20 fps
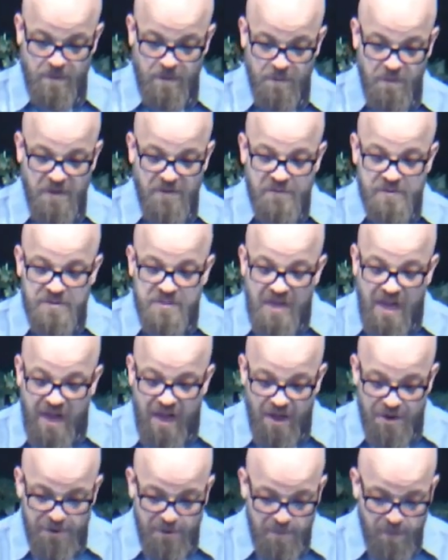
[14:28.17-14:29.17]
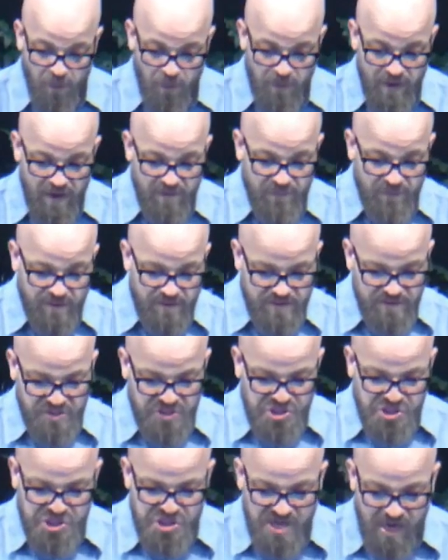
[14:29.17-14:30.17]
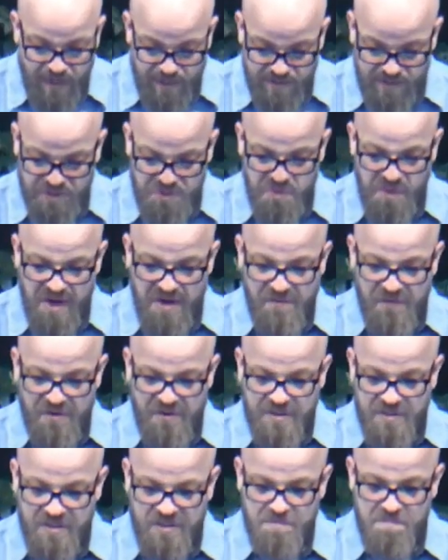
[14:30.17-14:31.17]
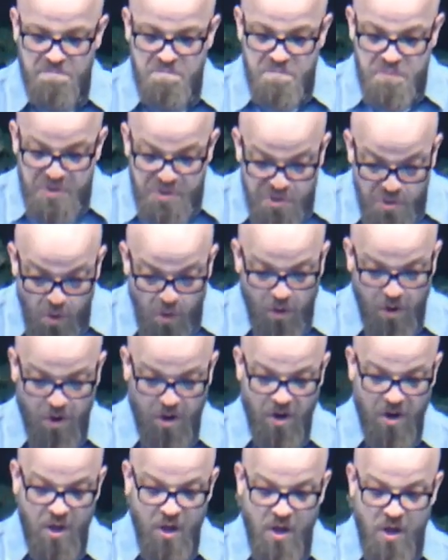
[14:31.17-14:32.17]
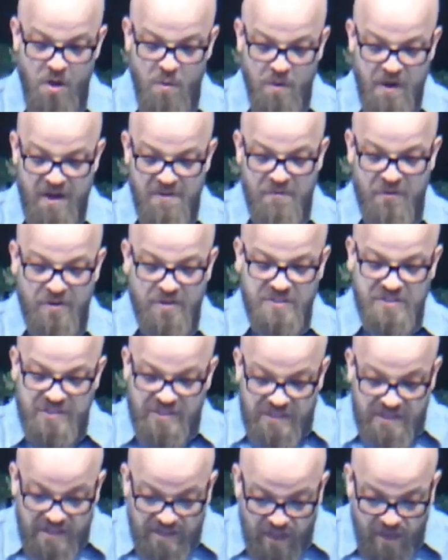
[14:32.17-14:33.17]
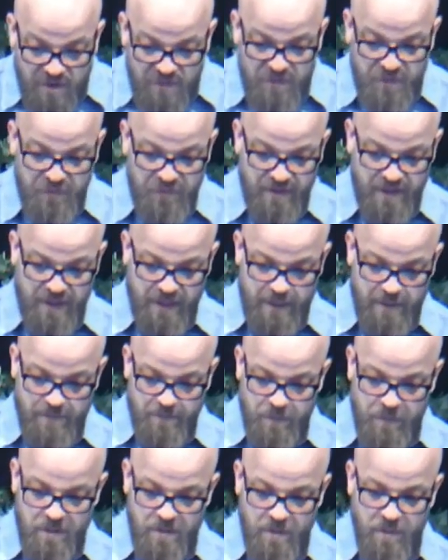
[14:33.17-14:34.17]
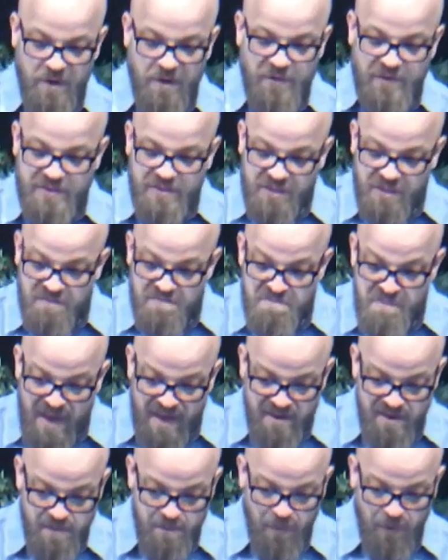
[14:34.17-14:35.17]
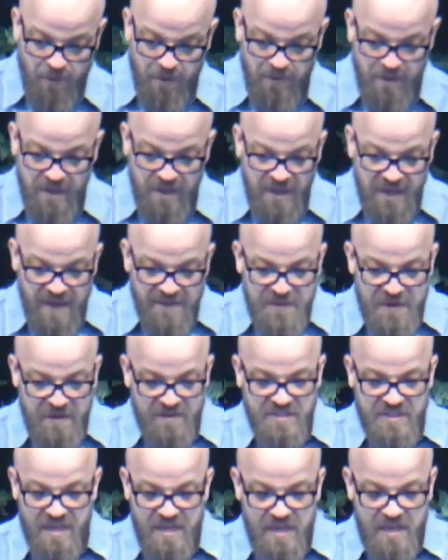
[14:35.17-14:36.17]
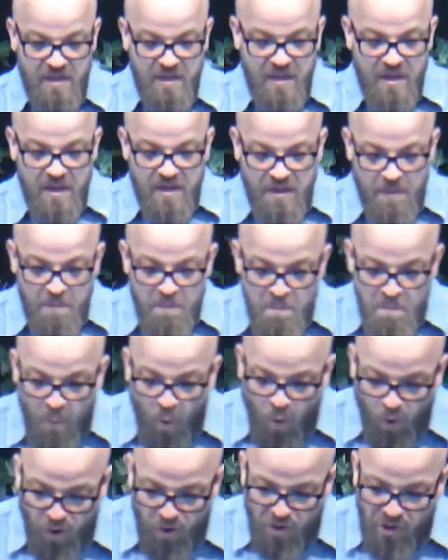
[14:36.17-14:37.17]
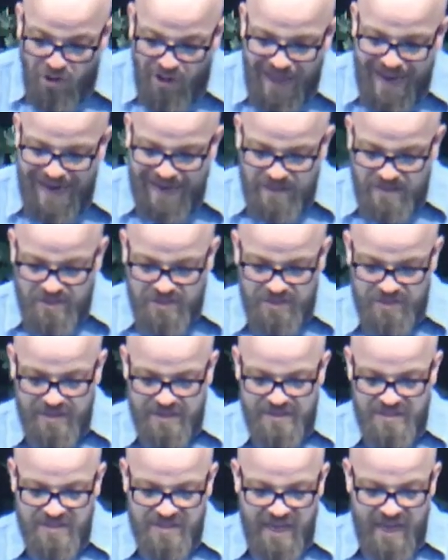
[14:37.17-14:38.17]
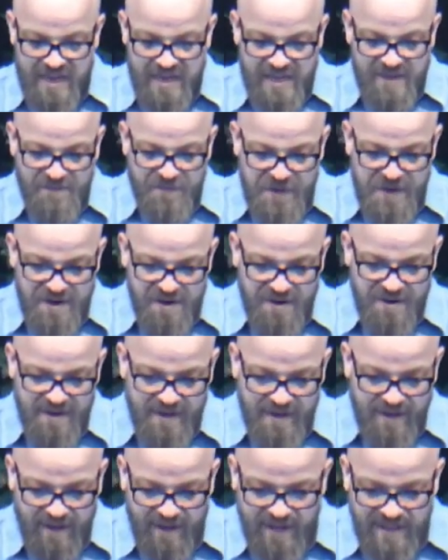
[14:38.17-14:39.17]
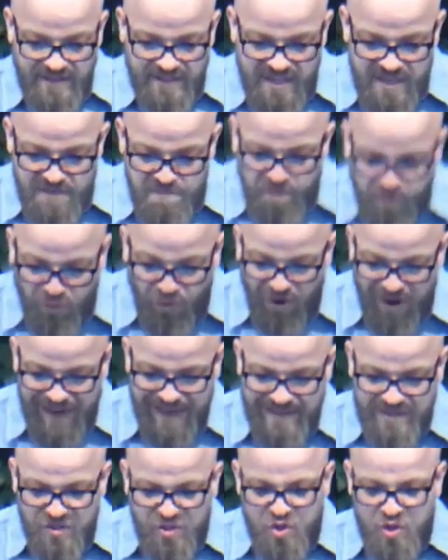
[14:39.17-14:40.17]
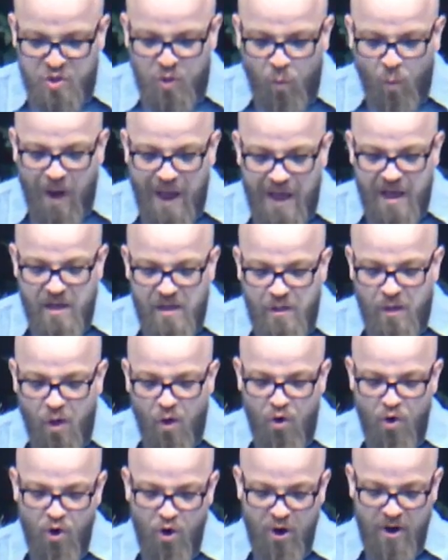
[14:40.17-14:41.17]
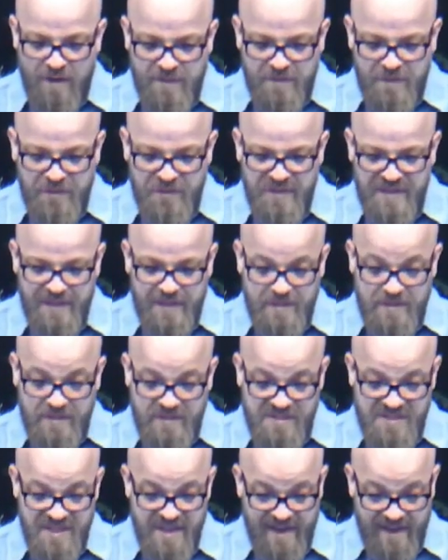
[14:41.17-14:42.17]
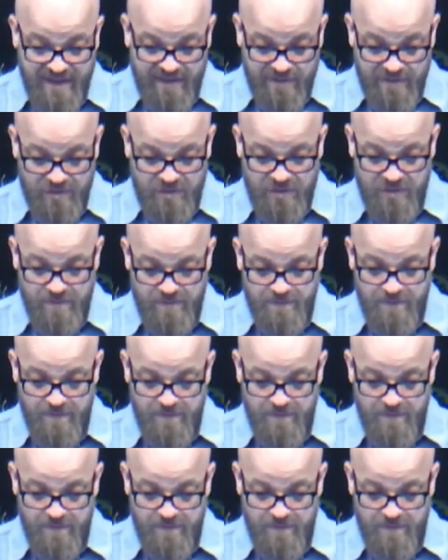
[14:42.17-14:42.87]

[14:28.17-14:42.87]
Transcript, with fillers: whatever is honorable, whatever is just, whatever is pure, whatever is lovely, whatever is commendable, if there's any moral excellence, and if there is any praise, dwell on these things.